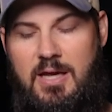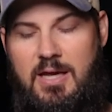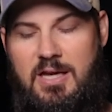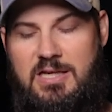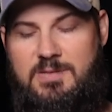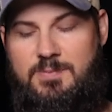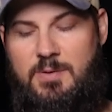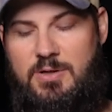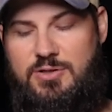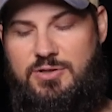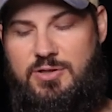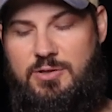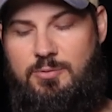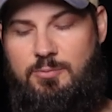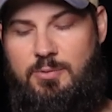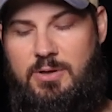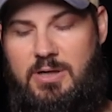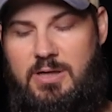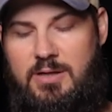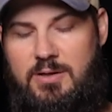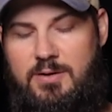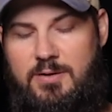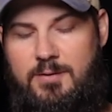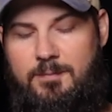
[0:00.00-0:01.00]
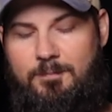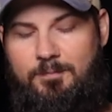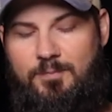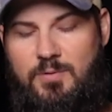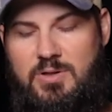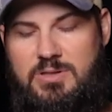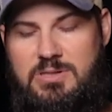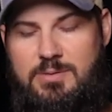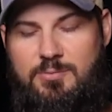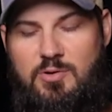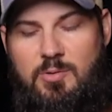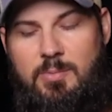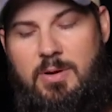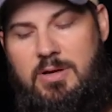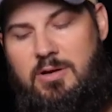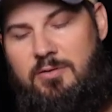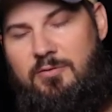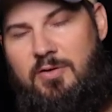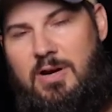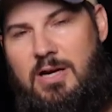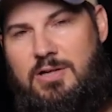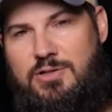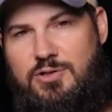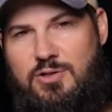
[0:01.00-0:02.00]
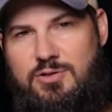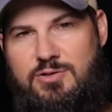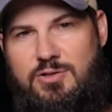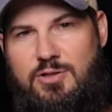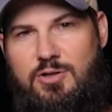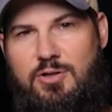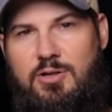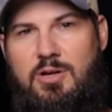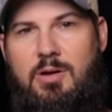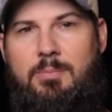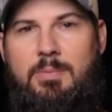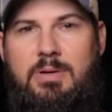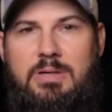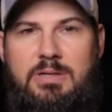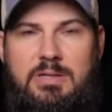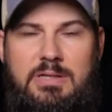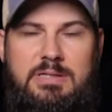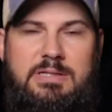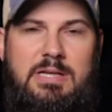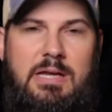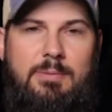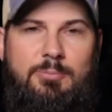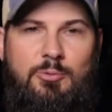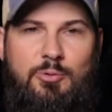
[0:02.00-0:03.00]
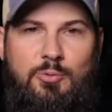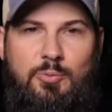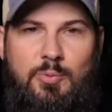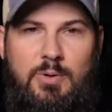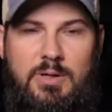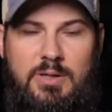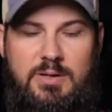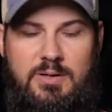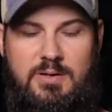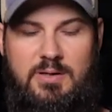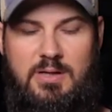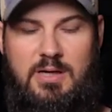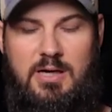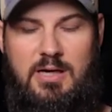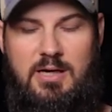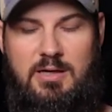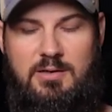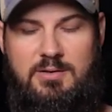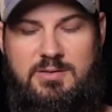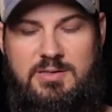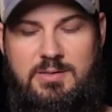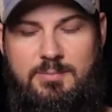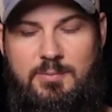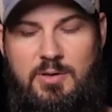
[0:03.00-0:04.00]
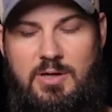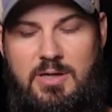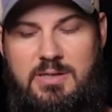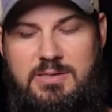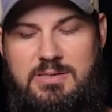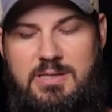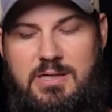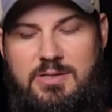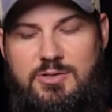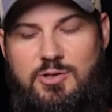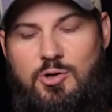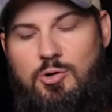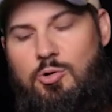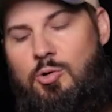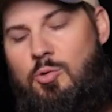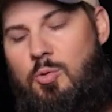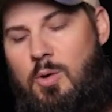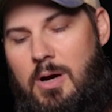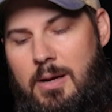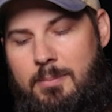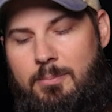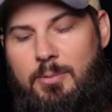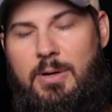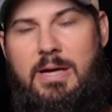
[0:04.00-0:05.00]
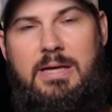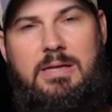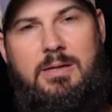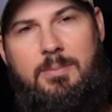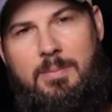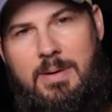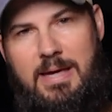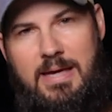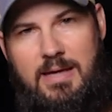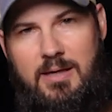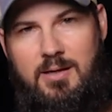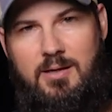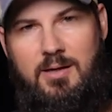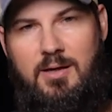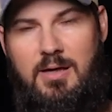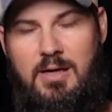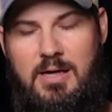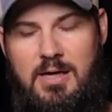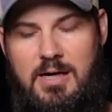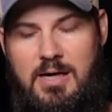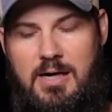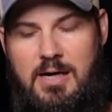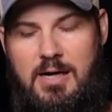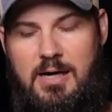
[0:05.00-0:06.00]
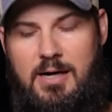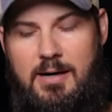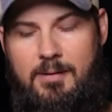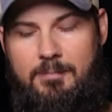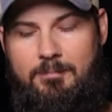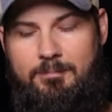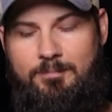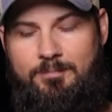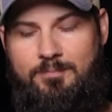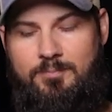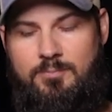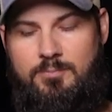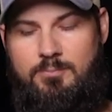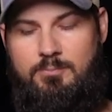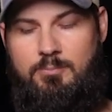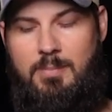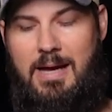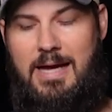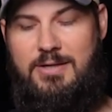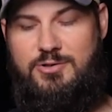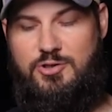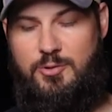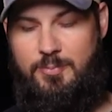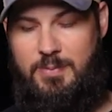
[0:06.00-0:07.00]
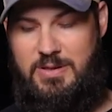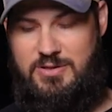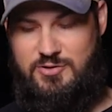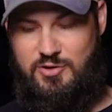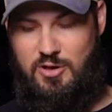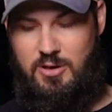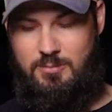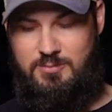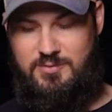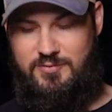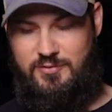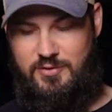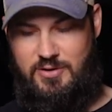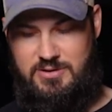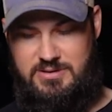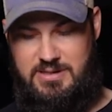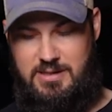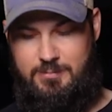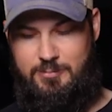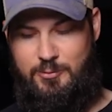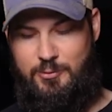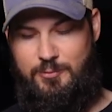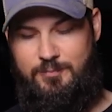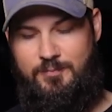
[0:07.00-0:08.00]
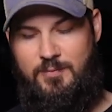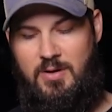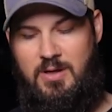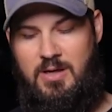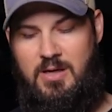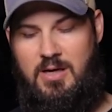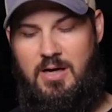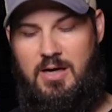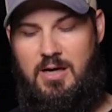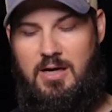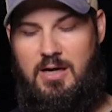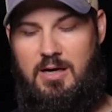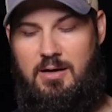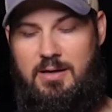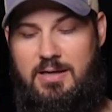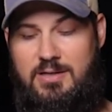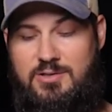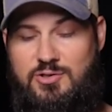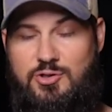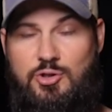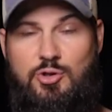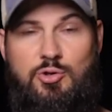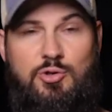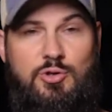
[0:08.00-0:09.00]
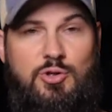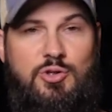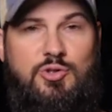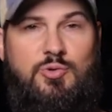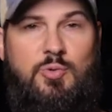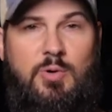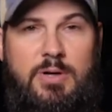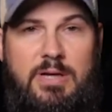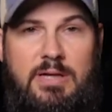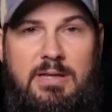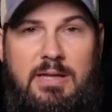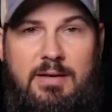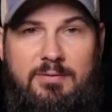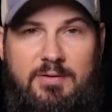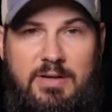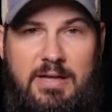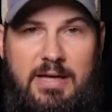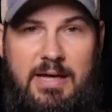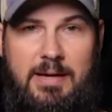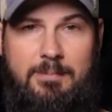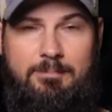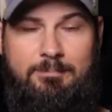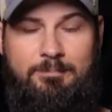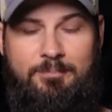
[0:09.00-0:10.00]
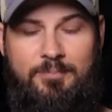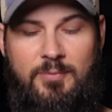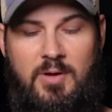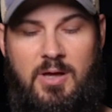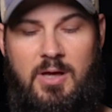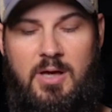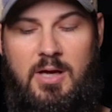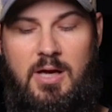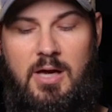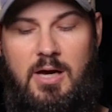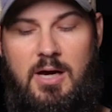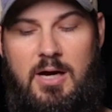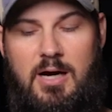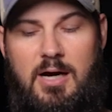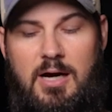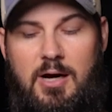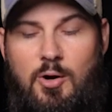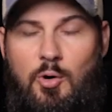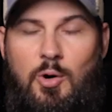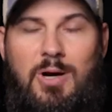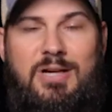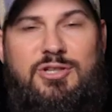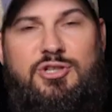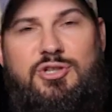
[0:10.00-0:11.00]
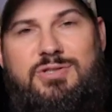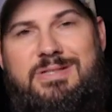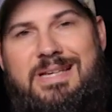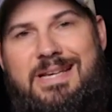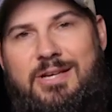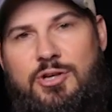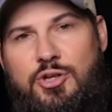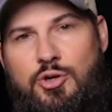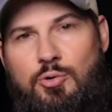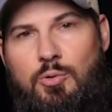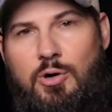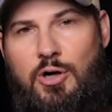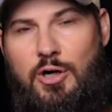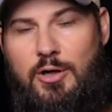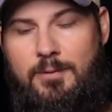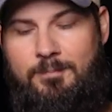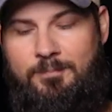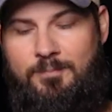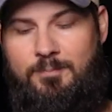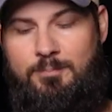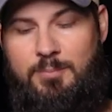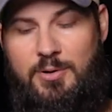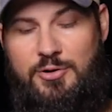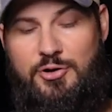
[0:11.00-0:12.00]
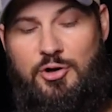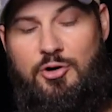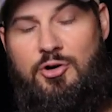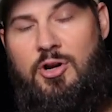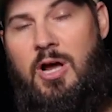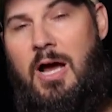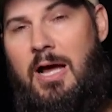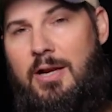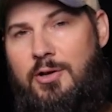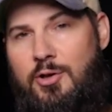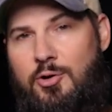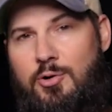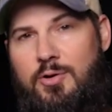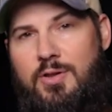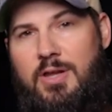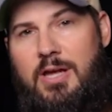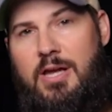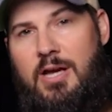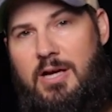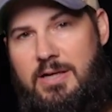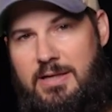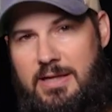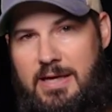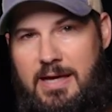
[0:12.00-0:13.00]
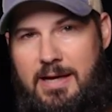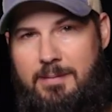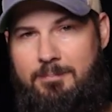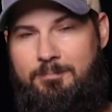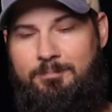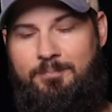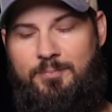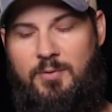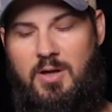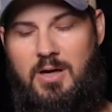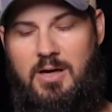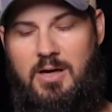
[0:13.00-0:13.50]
especially with some of the manufacturers that are coming to the table with some guns that don't quite break the bank. Masterpiece Arms, for example, is new to the 2011 game, or I should say newer, but they're not new to the gun game.